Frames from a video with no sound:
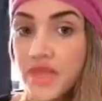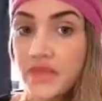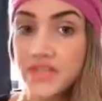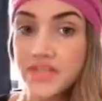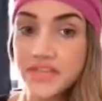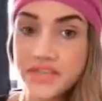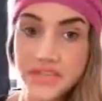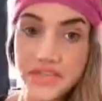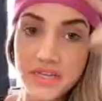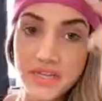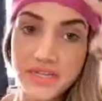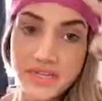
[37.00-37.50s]

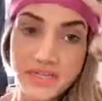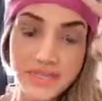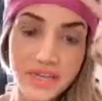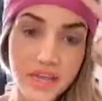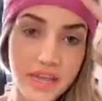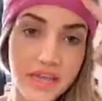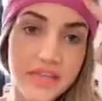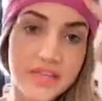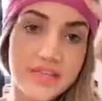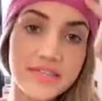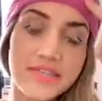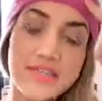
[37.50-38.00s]
this is
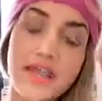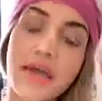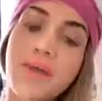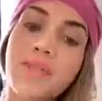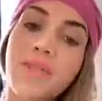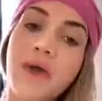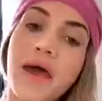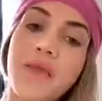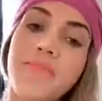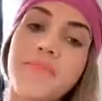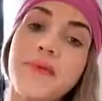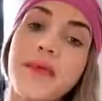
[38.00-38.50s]
like the
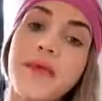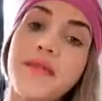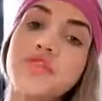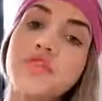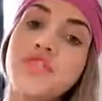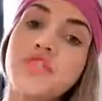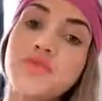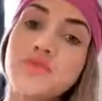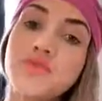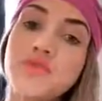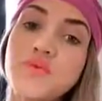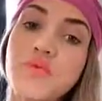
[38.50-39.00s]
same headband
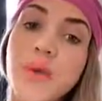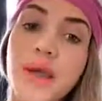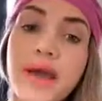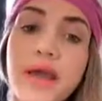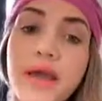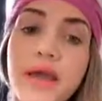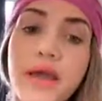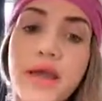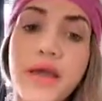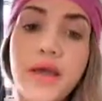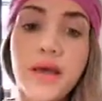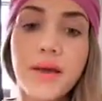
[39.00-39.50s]
she was
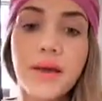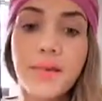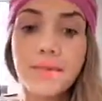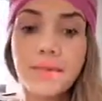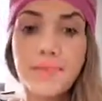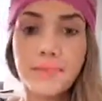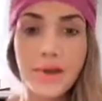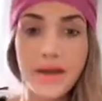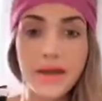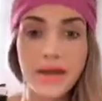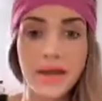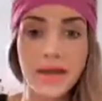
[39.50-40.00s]
wearing,
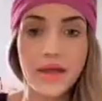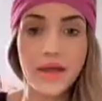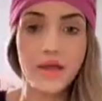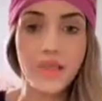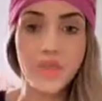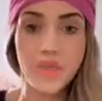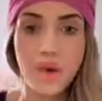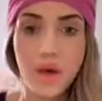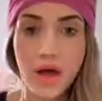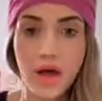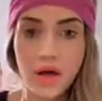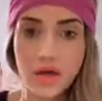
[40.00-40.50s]
but
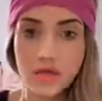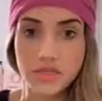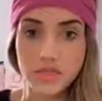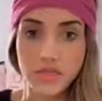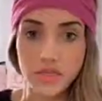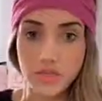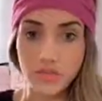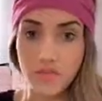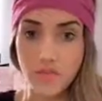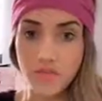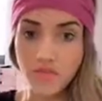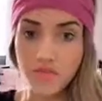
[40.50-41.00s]

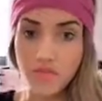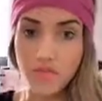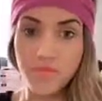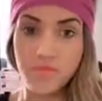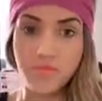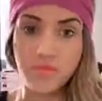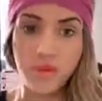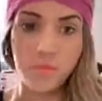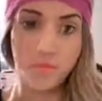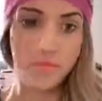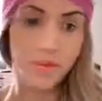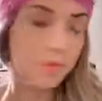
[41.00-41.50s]
they're both from
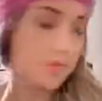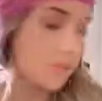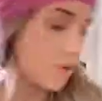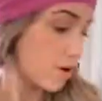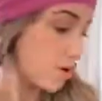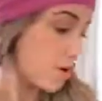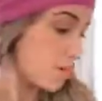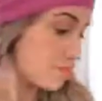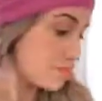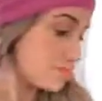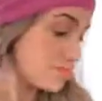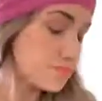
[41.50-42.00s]
Free
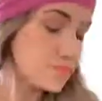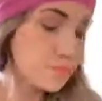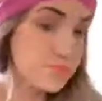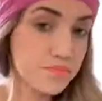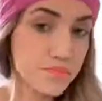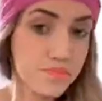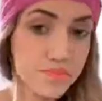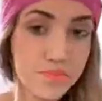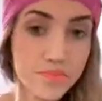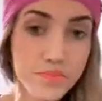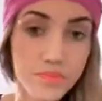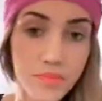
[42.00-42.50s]
People.
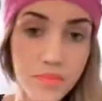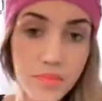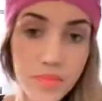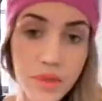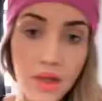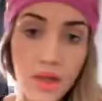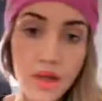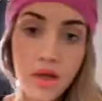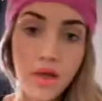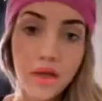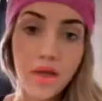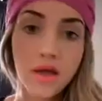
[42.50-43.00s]

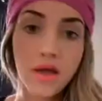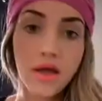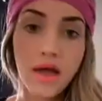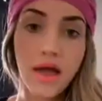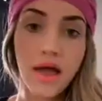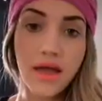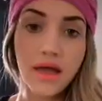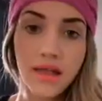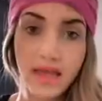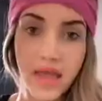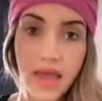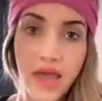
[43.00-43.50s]

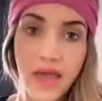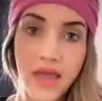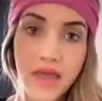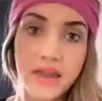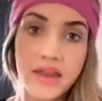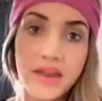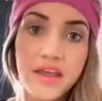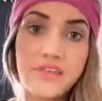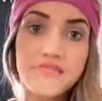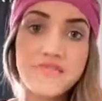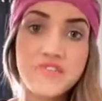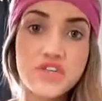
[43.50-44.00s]

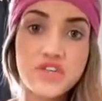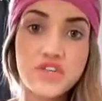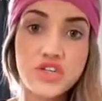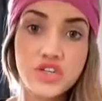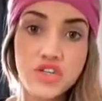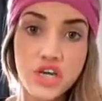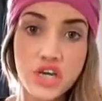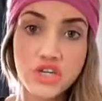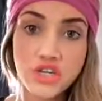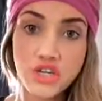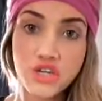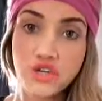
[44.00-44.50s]
Again, if you're
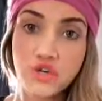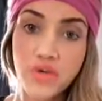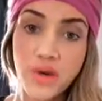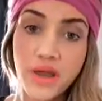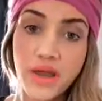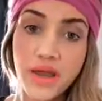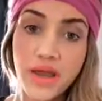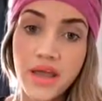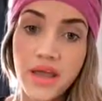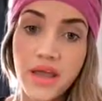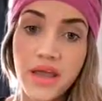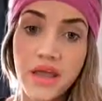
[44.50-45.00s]
just
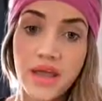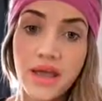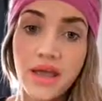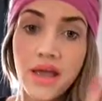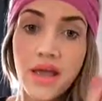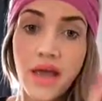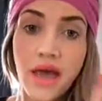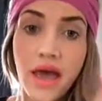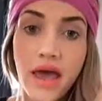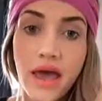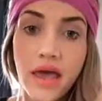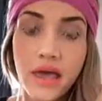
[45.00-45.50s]
joining,
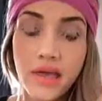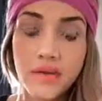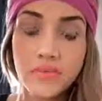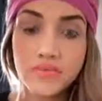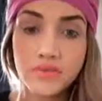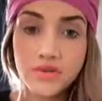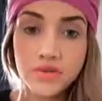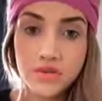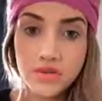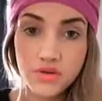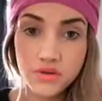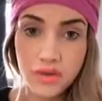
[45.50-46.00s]
I
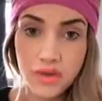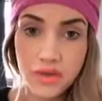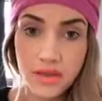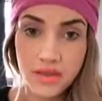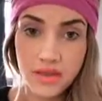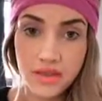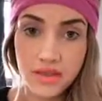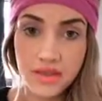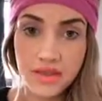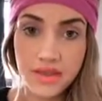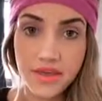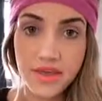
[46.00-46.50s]
am
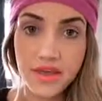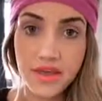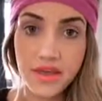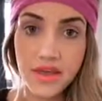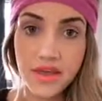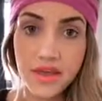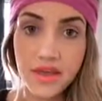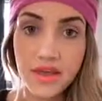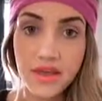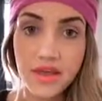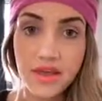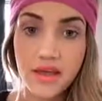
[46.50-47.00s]
doing
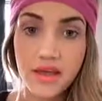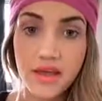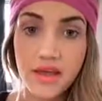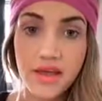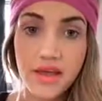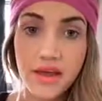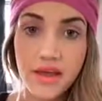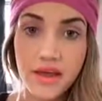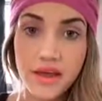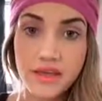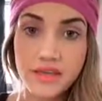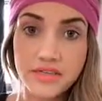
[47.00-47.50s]
the
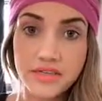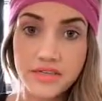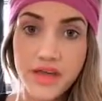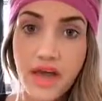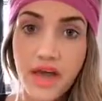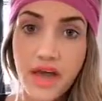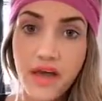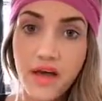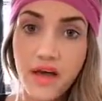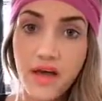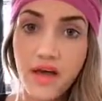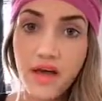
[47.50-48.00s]

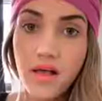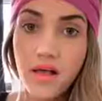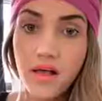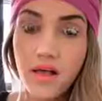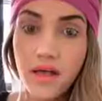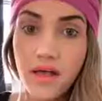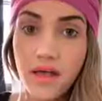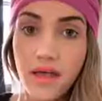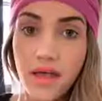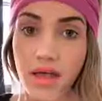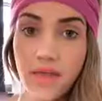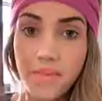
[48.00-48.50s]
hairstyle
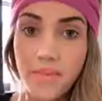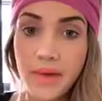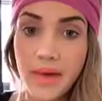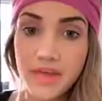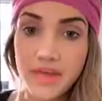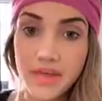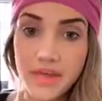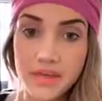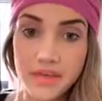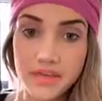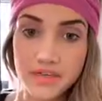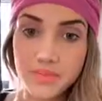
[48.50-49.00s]
in my
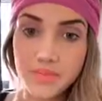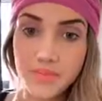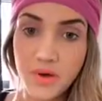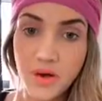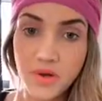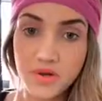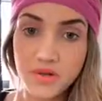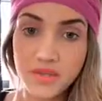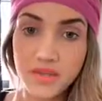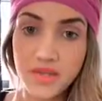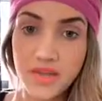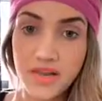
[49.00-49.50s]
latest
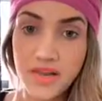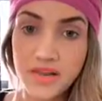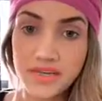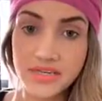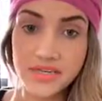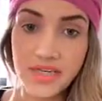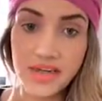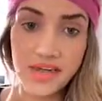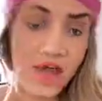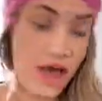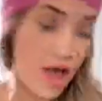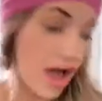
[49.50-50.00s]
post that I
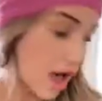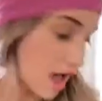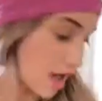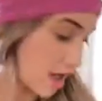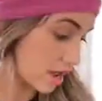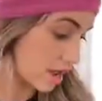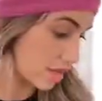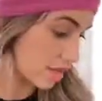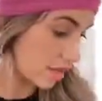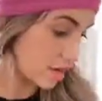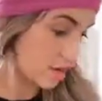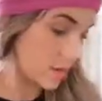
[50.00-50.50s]
did
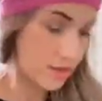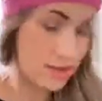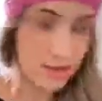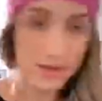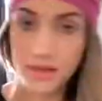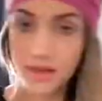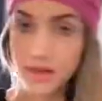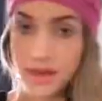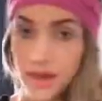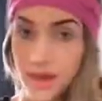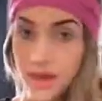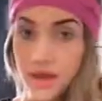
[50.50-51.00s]
on
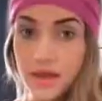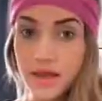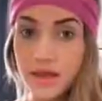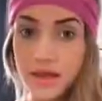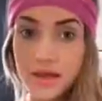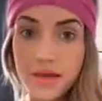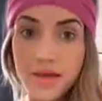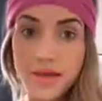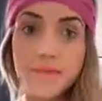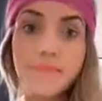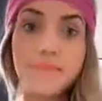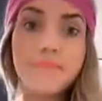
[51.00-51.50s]

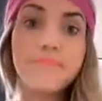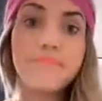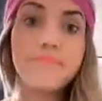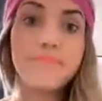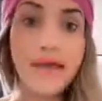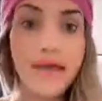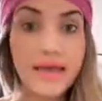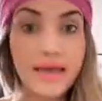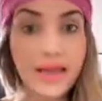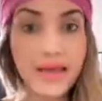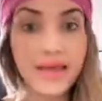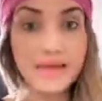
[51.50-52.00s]

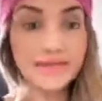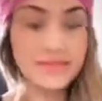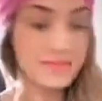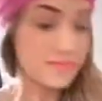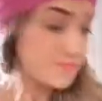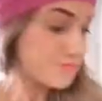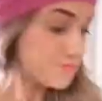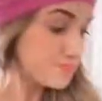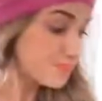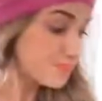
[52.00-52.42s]
Meg Legs.